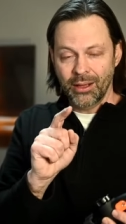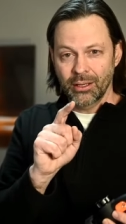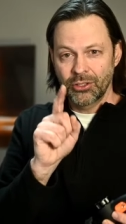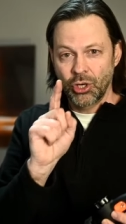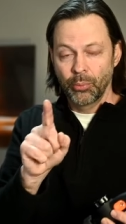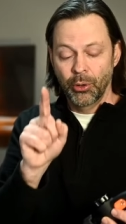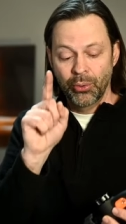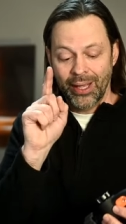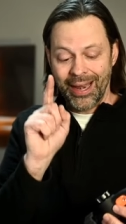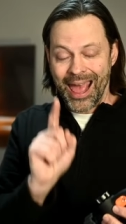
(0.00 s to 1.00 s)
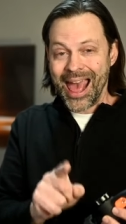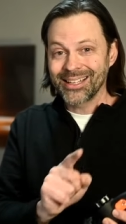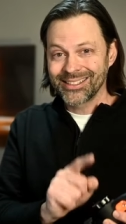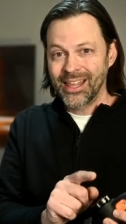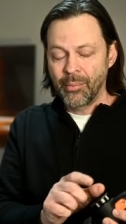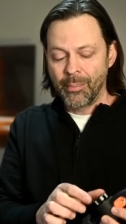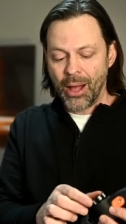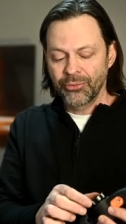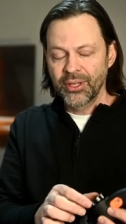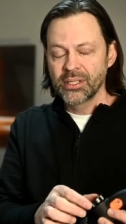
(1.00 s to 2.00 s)
uh, Jobu and asked them
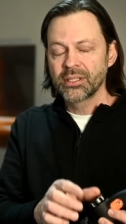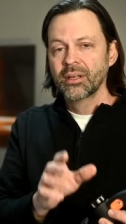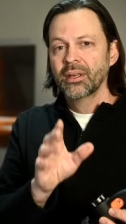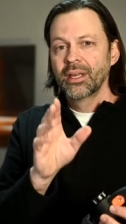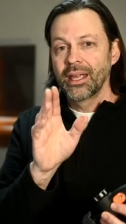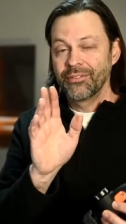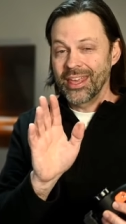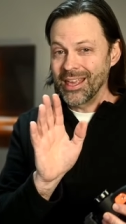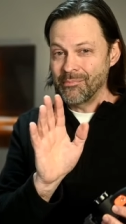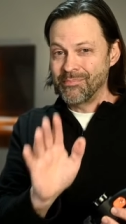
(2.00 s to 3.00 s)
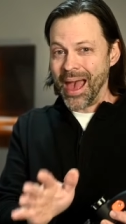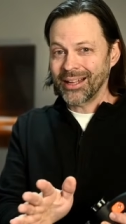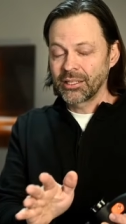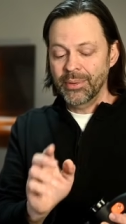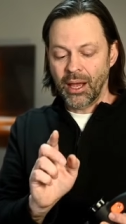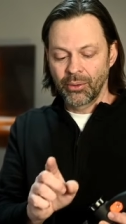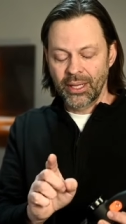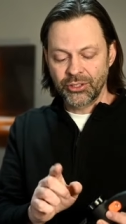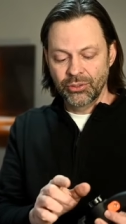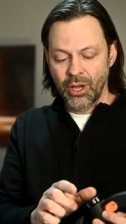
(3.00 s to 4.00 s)
about this. If they get back to me, I will
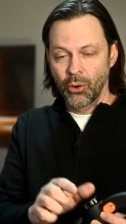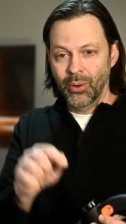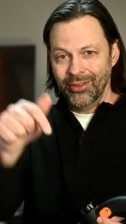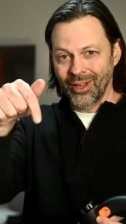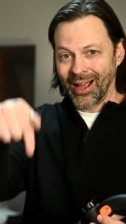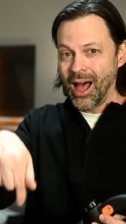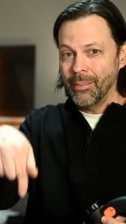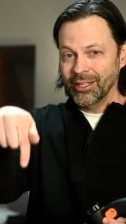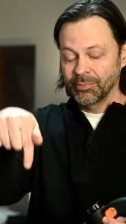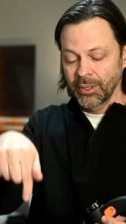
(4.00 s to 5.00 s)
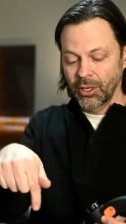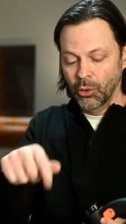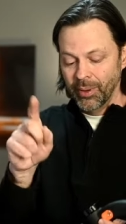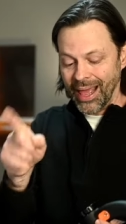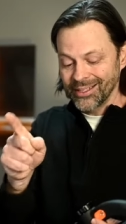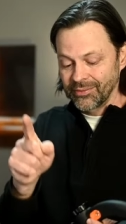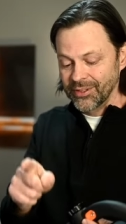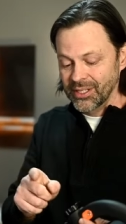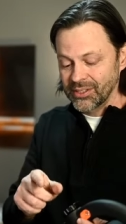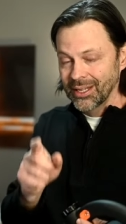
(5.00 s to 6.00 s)
let you know in the comments below. But as of
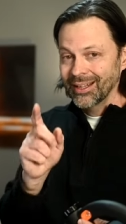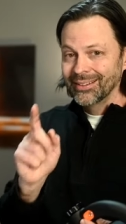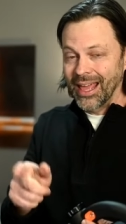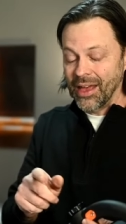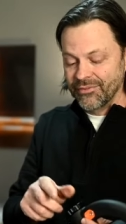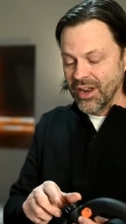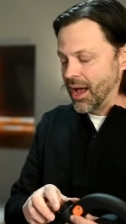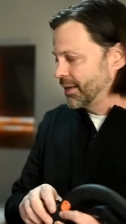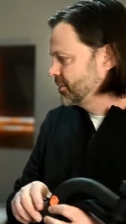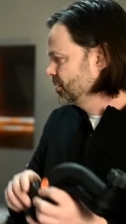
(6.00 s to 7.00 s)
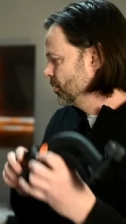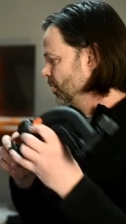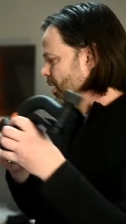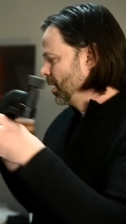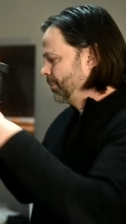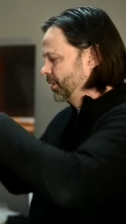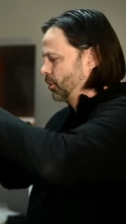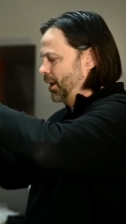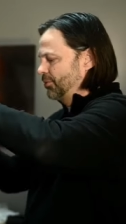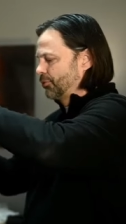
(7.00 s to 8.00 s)
this, they have not. So I'm going to
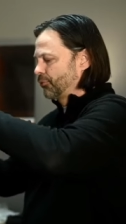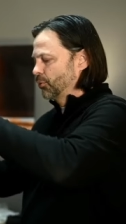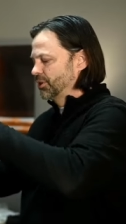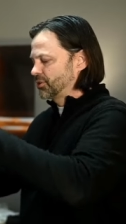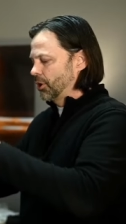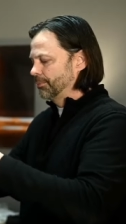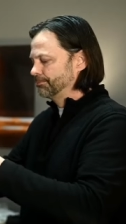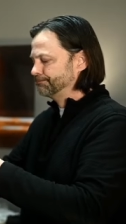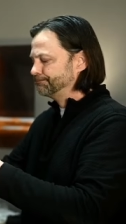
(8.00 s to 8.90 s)
go ahead and throw this on.